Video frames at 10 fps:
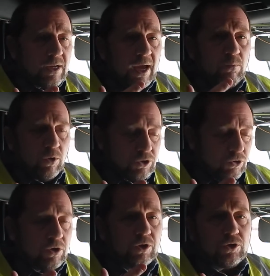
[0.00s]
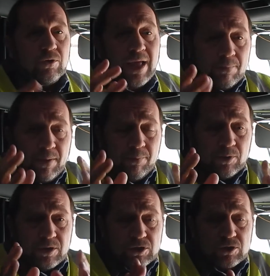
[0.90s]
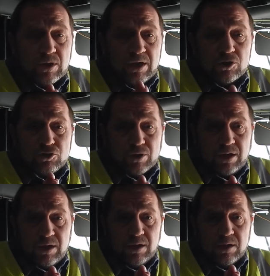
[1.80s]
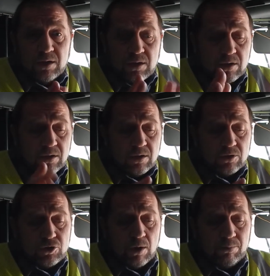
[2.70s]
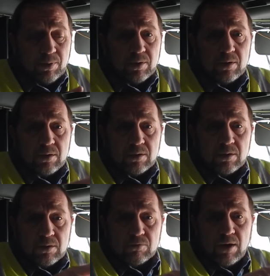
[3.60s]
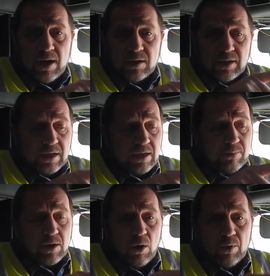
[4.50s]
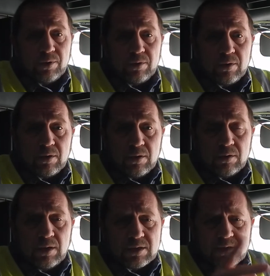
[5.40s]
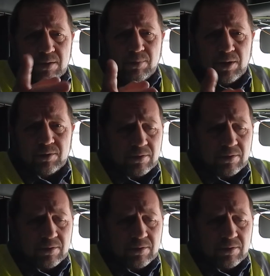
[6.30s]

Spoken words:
at what you're going to do, a lot of people in this industry jump rail. They keep going. That's not a pun.